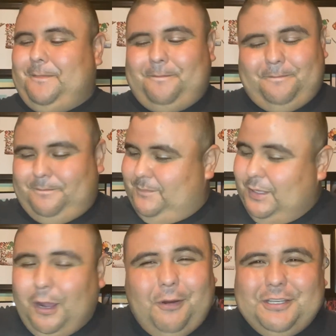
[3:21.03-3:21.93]

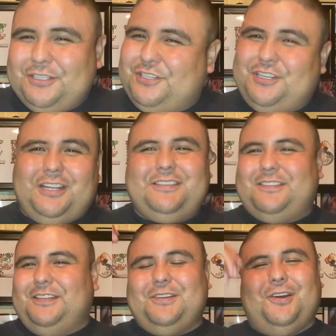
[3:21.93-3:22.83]
Noah just shuts
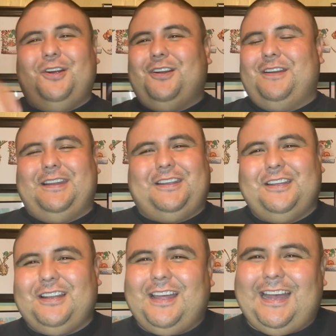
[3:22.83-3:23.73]
the door and
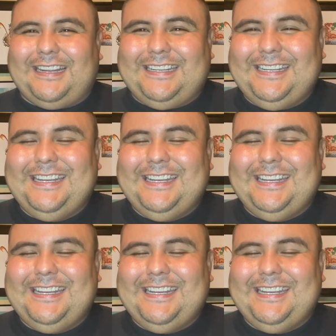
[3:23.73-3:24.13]
good luck.